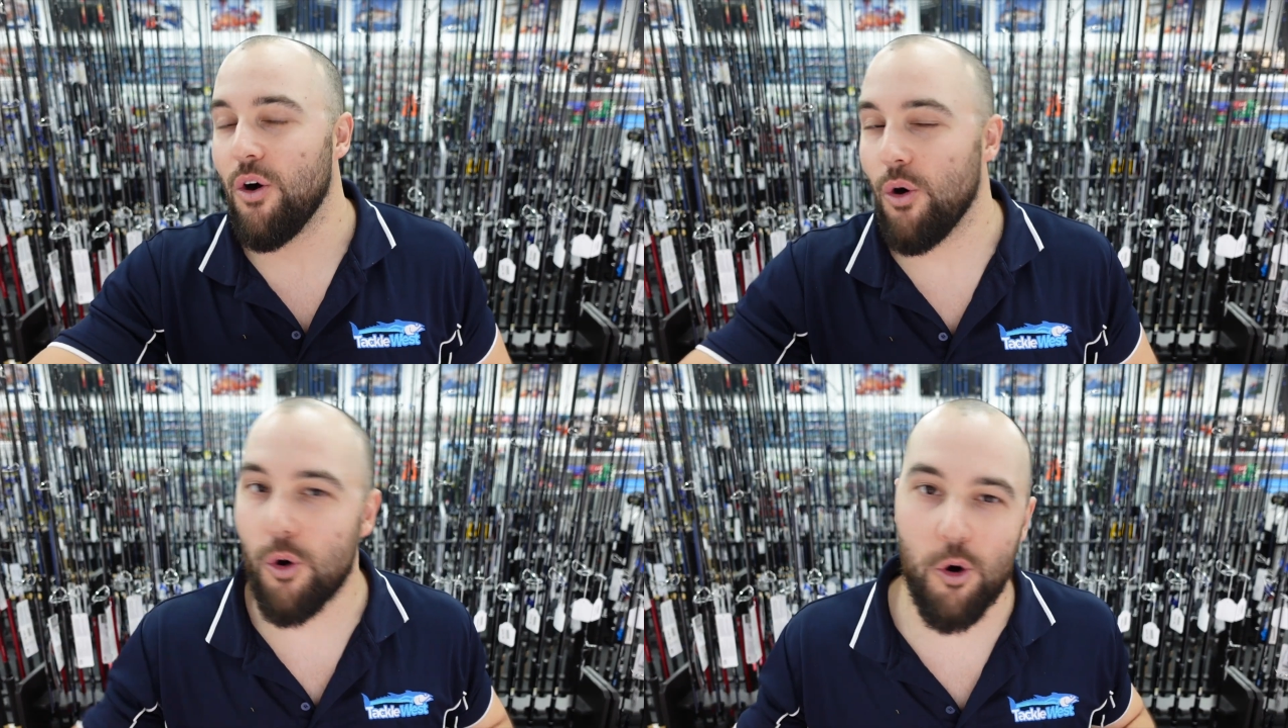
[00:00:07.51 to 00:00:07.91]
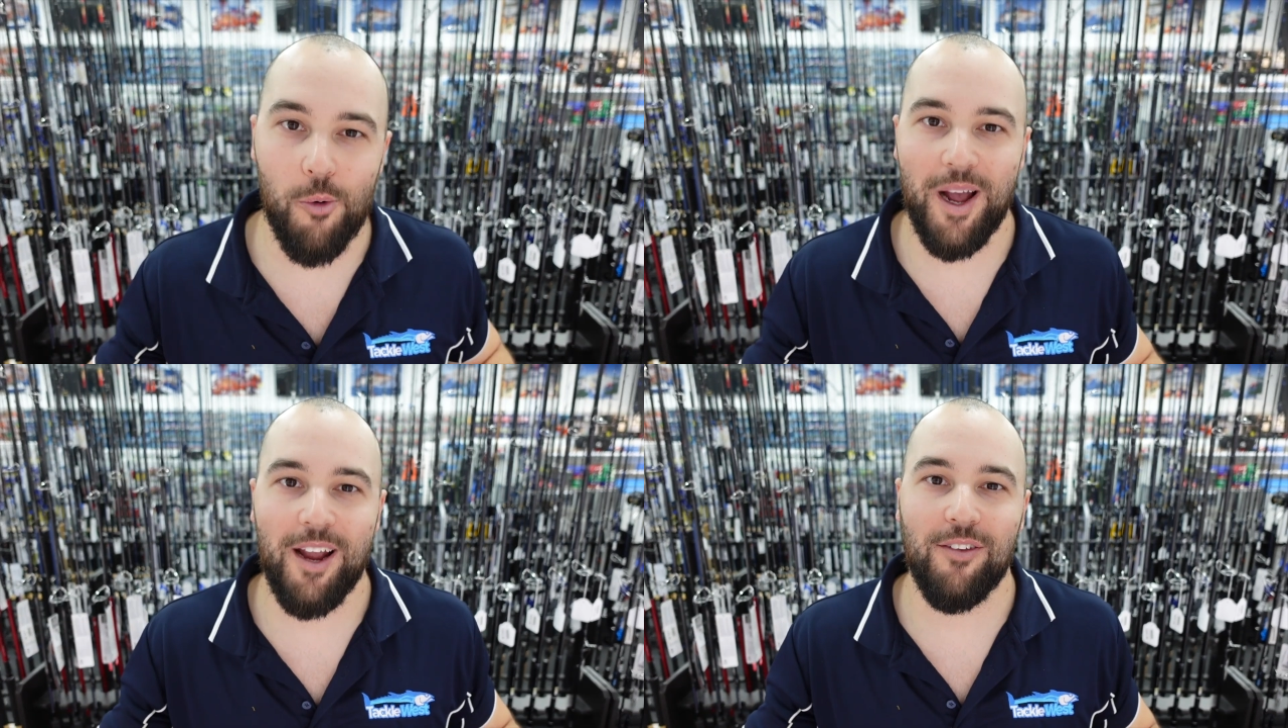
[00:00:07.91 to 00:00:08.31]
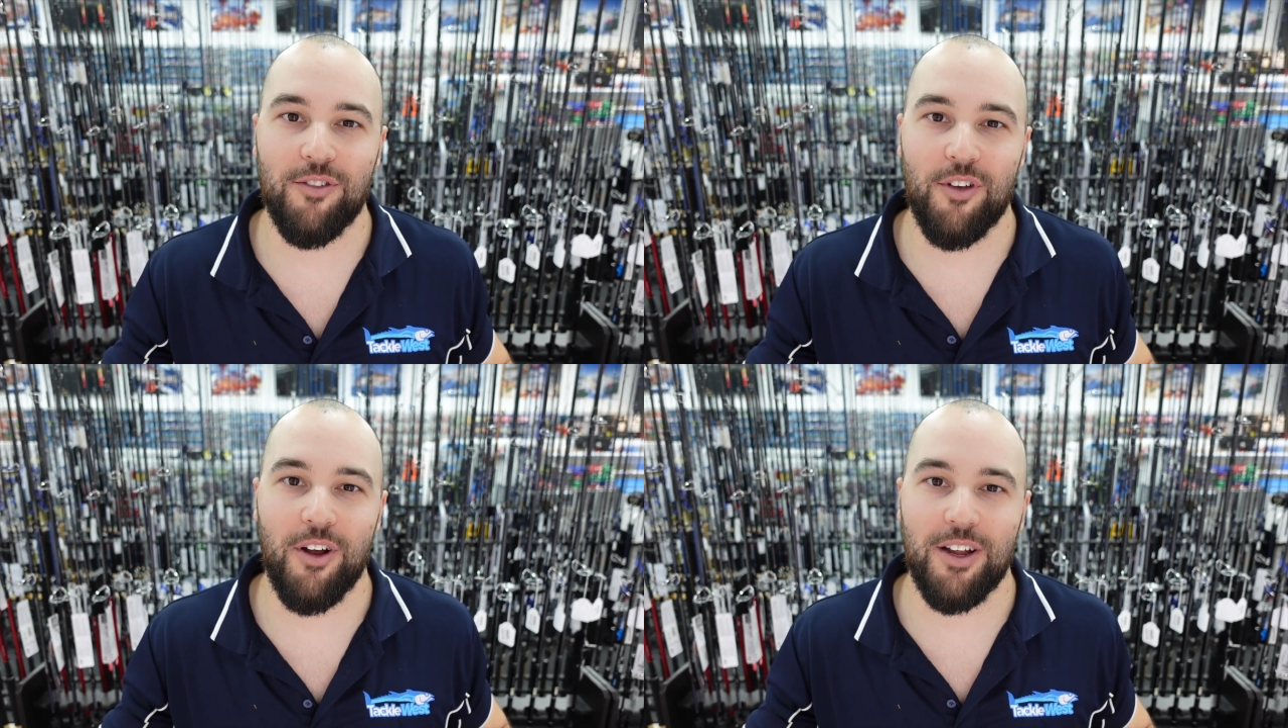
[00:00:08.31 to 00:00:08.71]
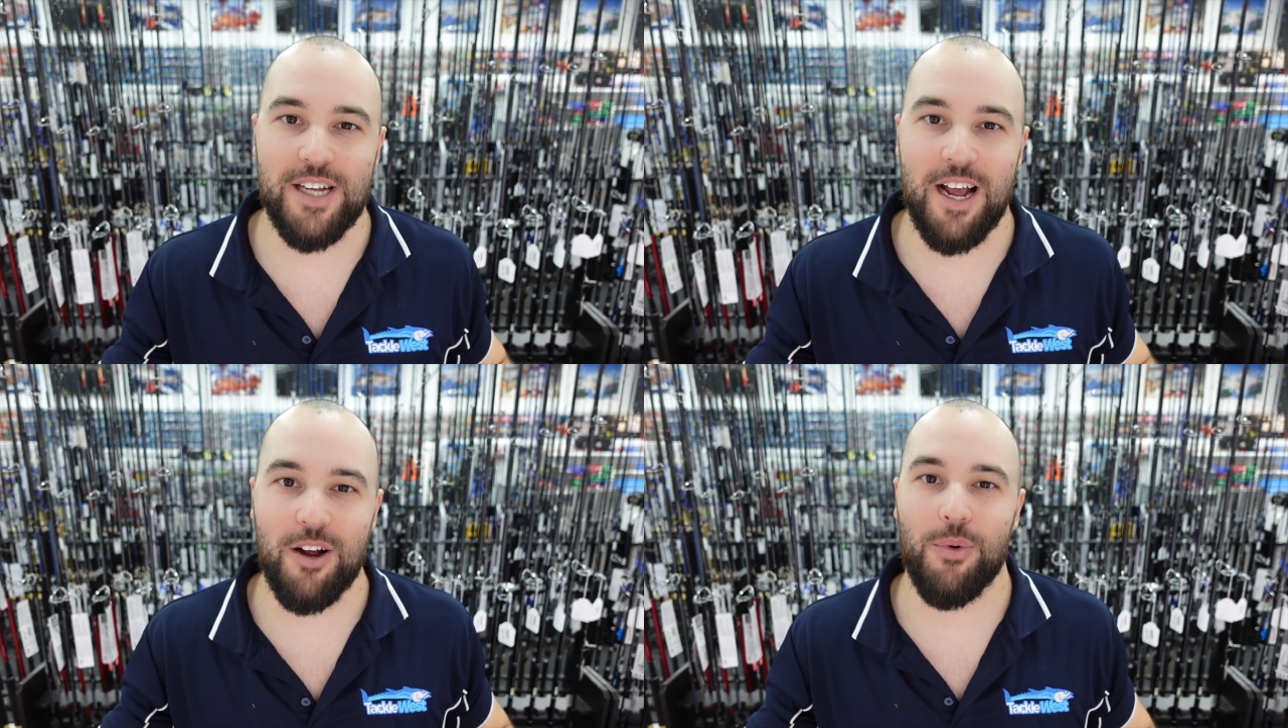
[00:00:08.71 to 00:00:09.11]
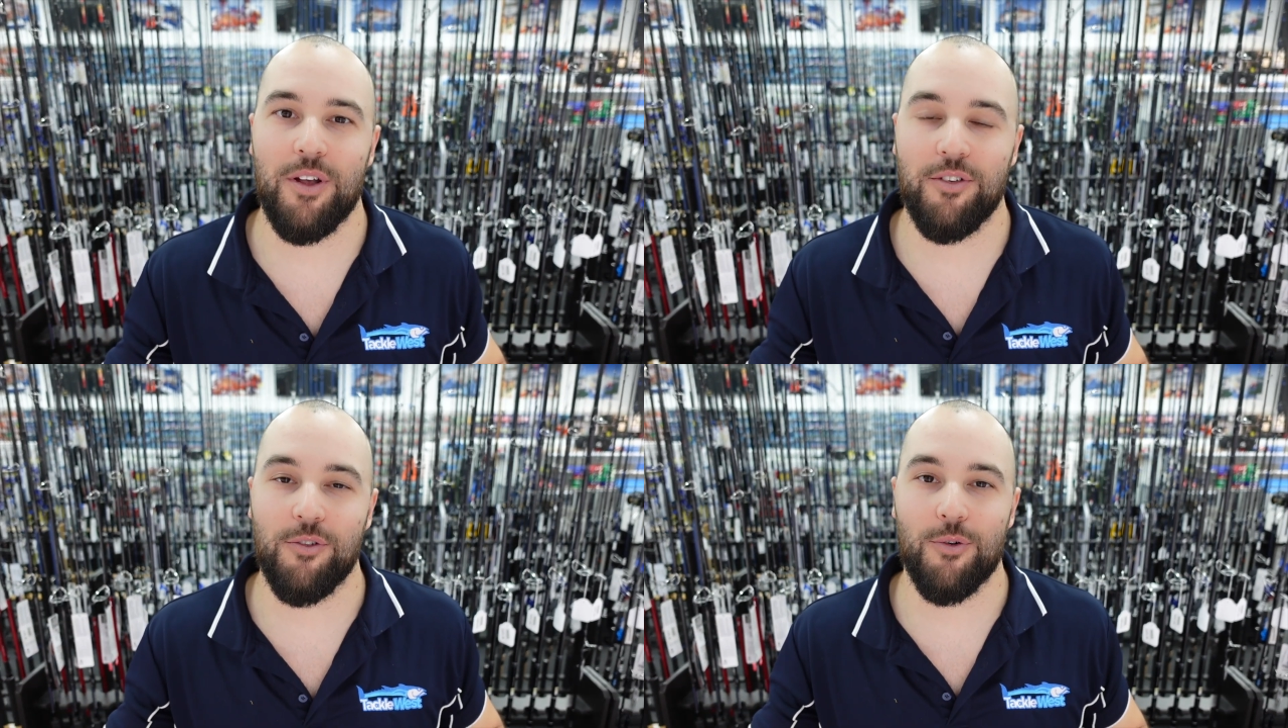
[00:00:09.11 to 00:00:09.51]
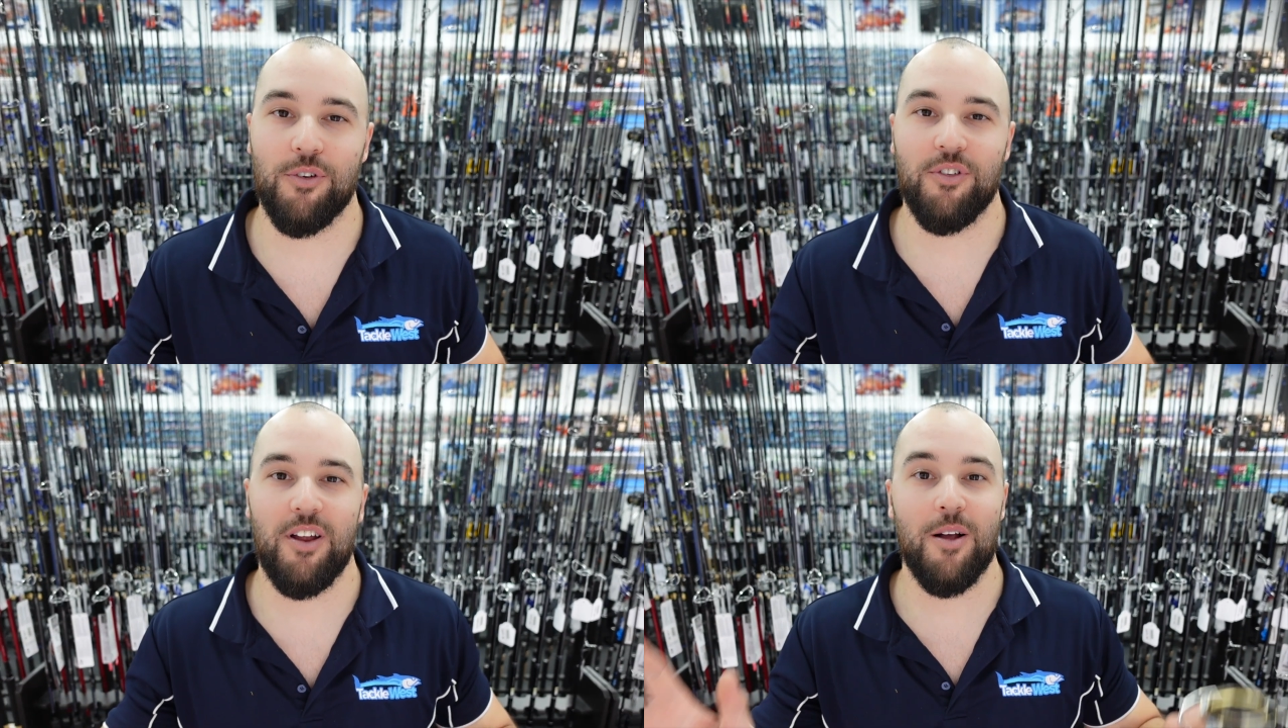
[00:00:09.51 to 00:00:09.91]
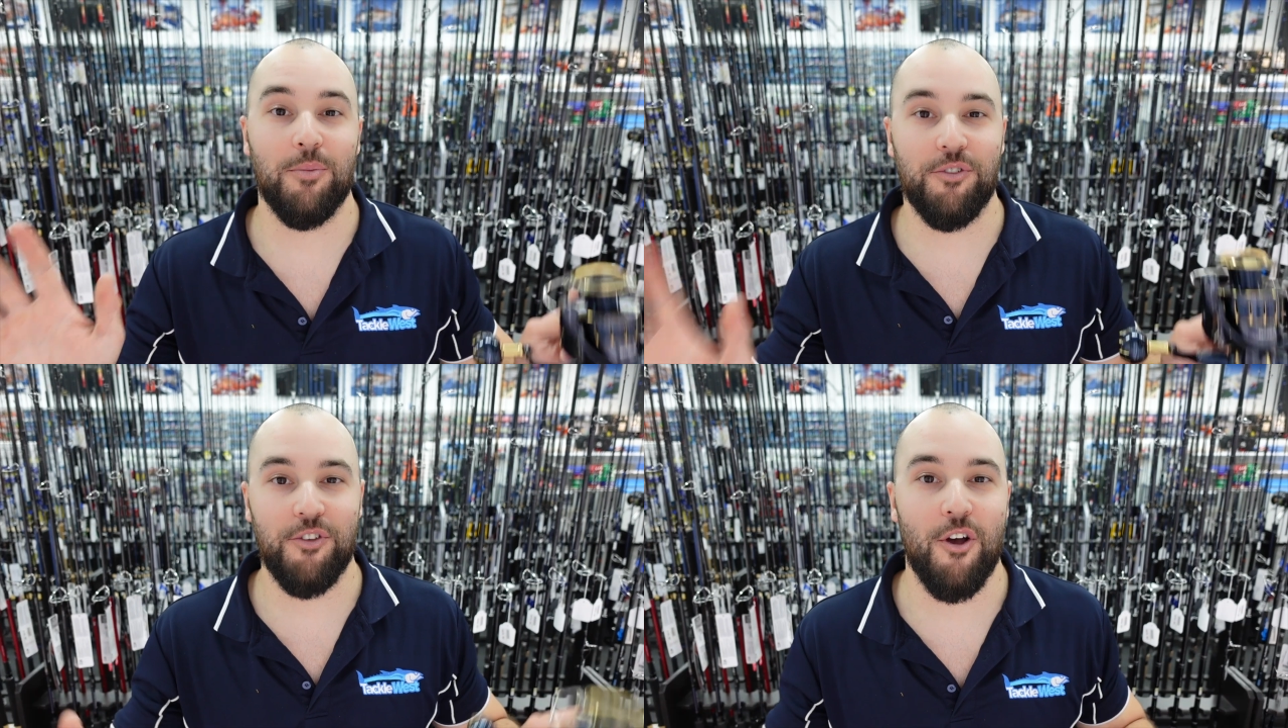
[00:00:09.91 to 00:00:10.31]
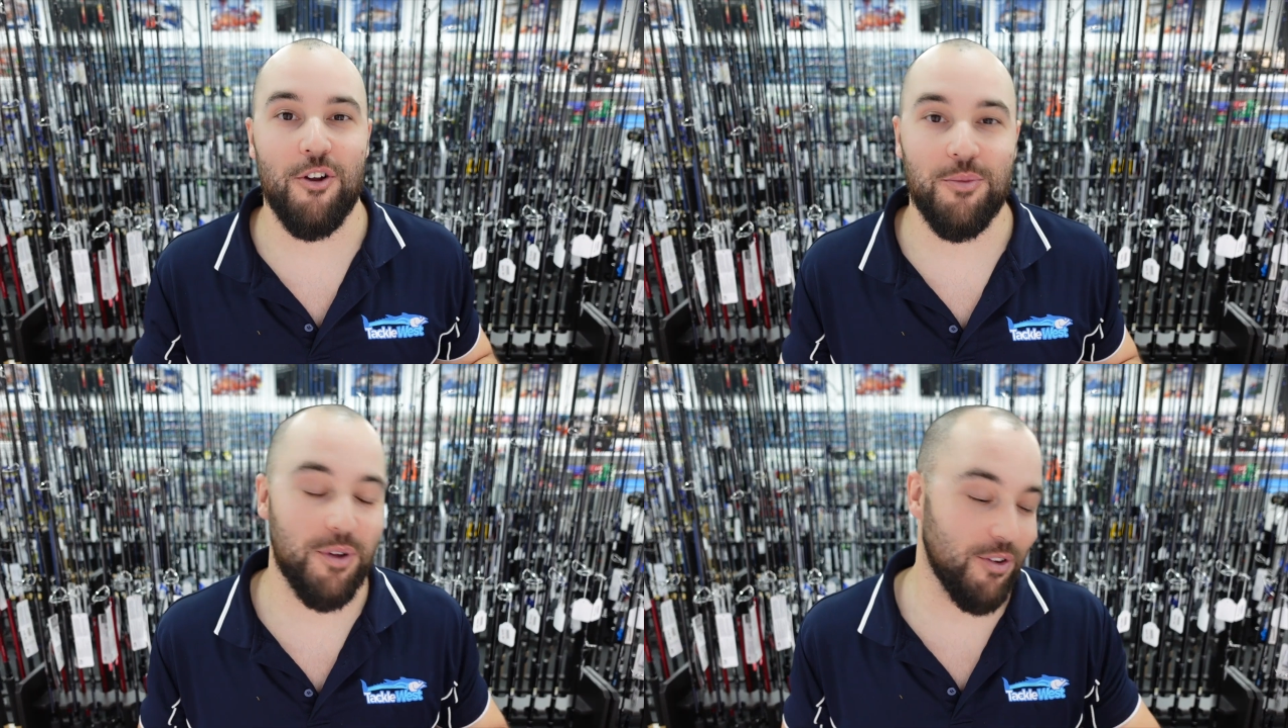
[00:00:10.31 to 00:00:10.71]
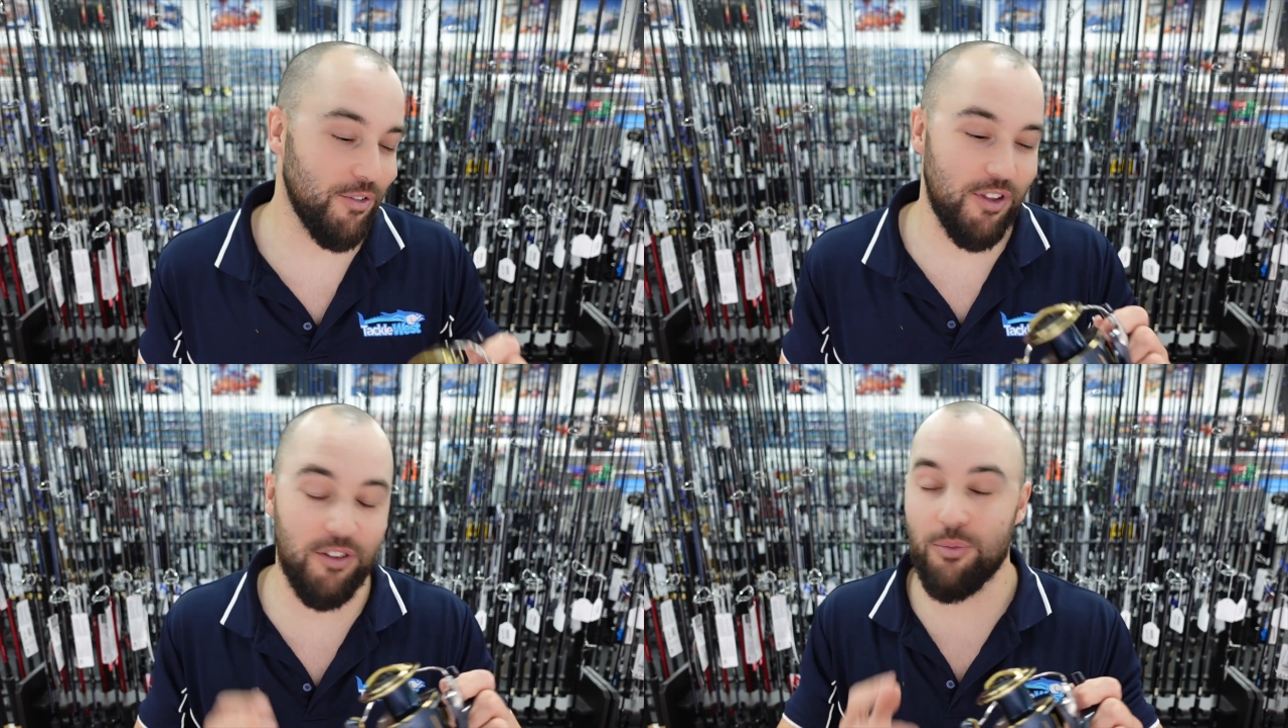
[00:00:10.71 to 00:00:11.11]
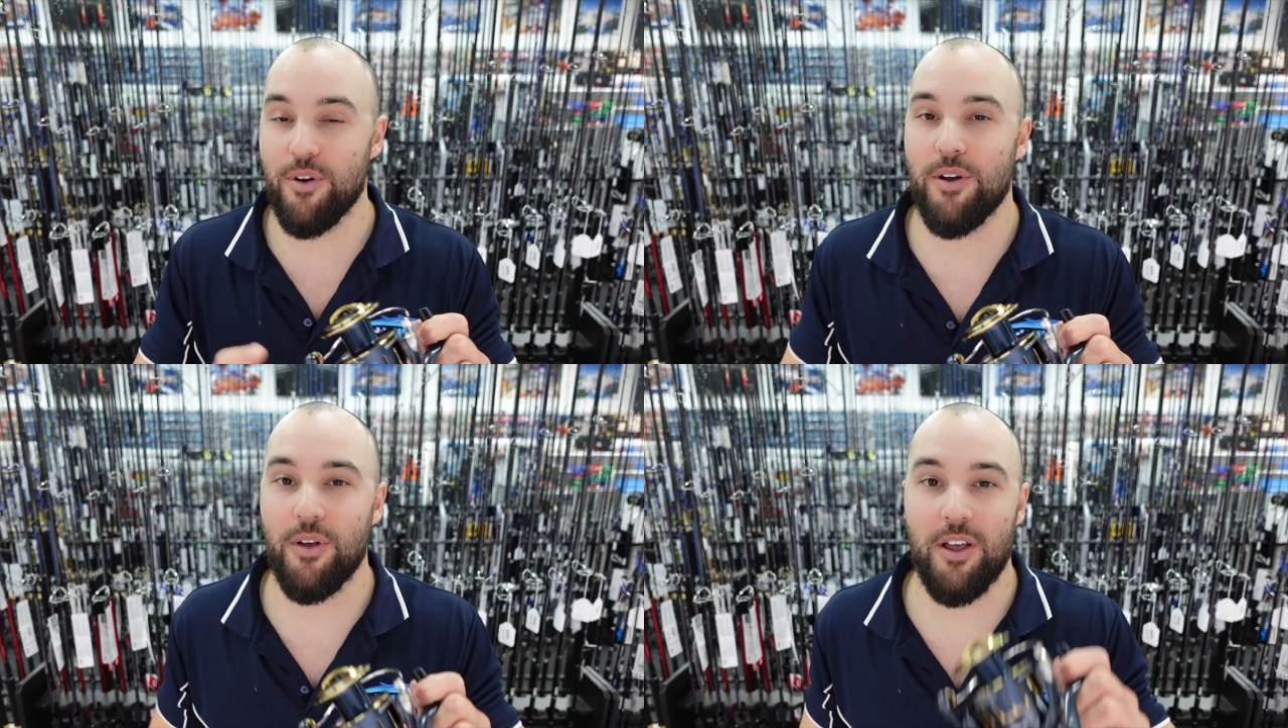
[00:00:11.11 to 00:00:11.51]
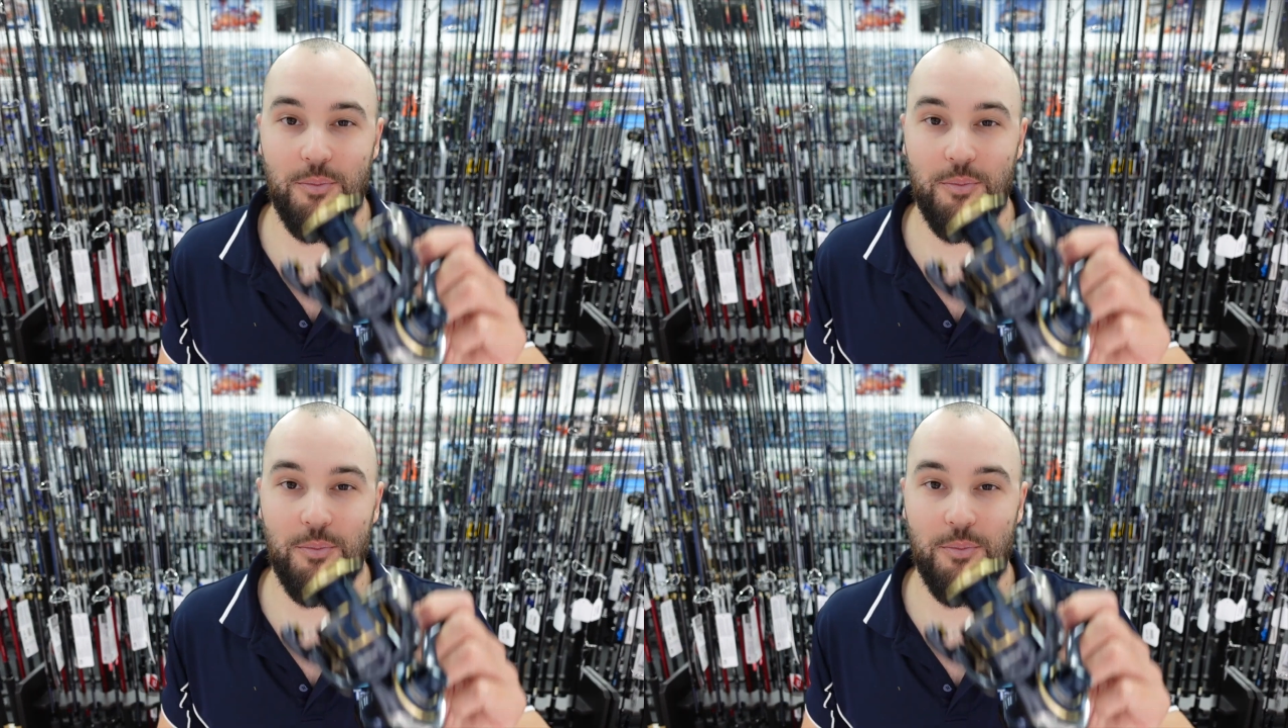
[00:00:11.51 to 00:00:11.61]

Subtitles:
all back in stock at TackleWest stores, and I'm stoked because this reel has